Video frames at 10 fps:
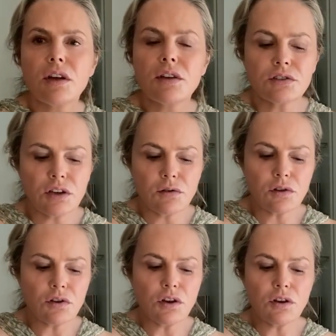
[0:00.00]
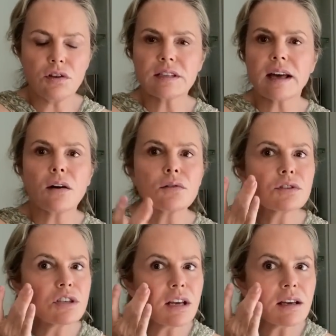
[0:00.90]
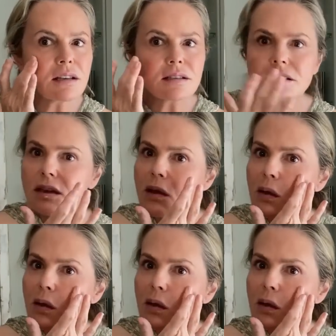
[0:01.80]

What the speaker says: So you can use that on cheeks.